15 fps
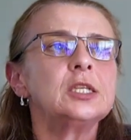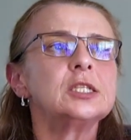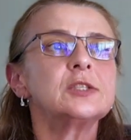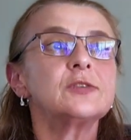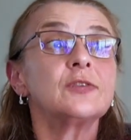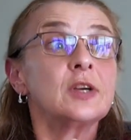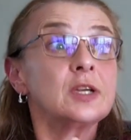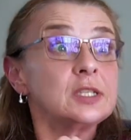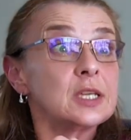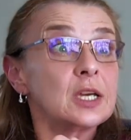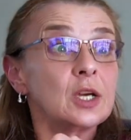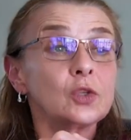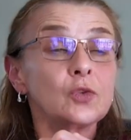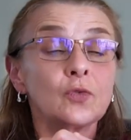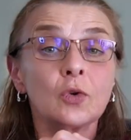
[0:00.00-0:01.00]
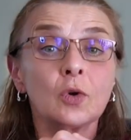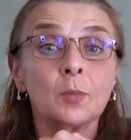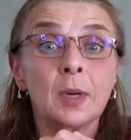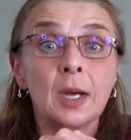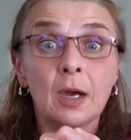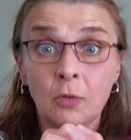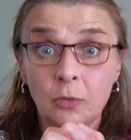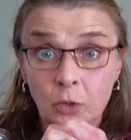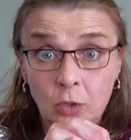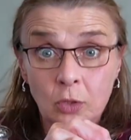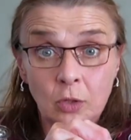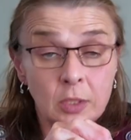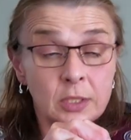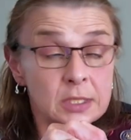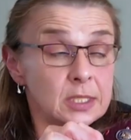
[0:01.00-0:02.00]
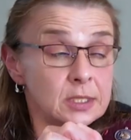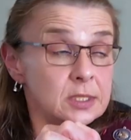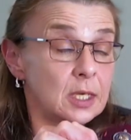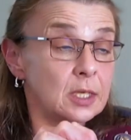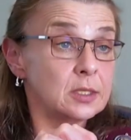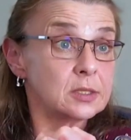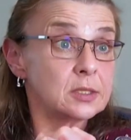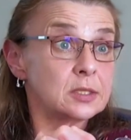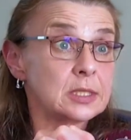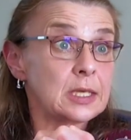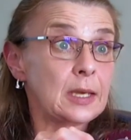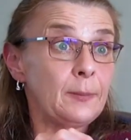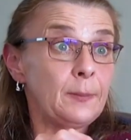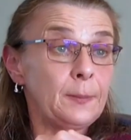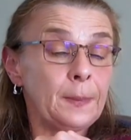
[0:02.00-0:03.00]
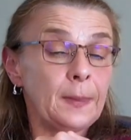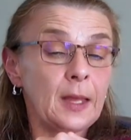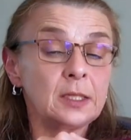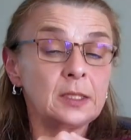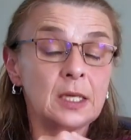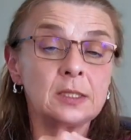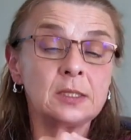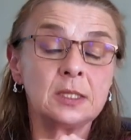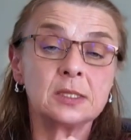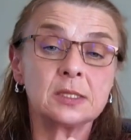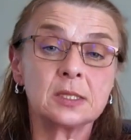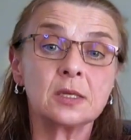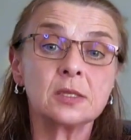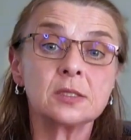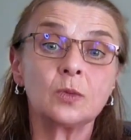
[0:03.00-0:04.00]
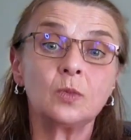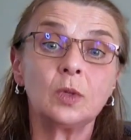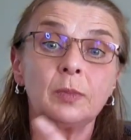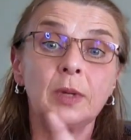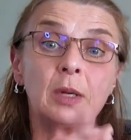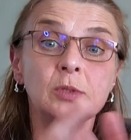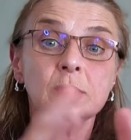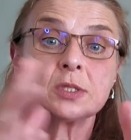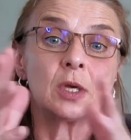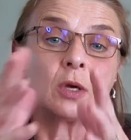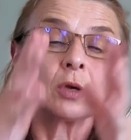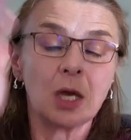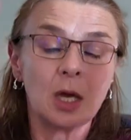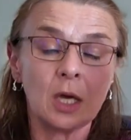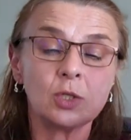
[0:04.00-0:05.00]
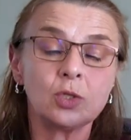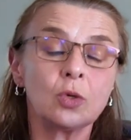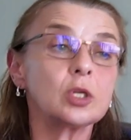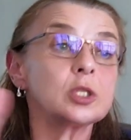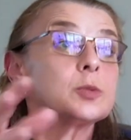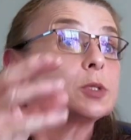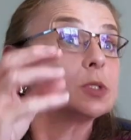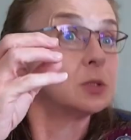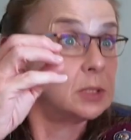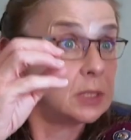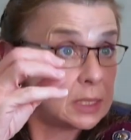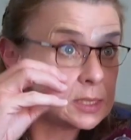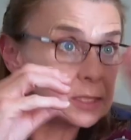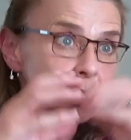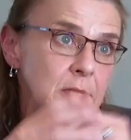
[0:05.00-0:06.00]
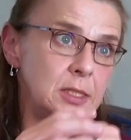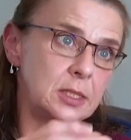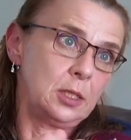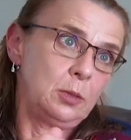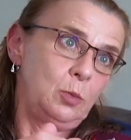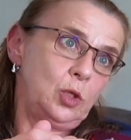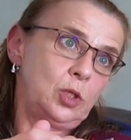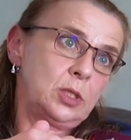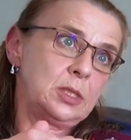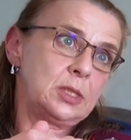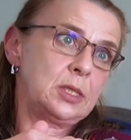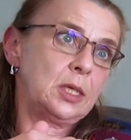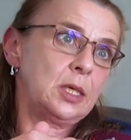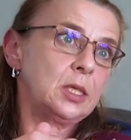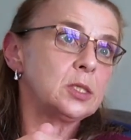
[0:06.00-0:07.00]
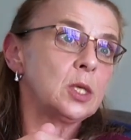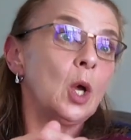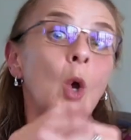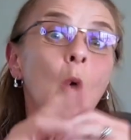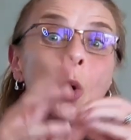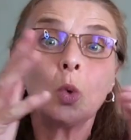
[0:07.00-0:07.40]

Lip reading: just find out from you can contact us at Netcells, and we'll be able to say, okay, at your hospital, yes, there is an emergency kit,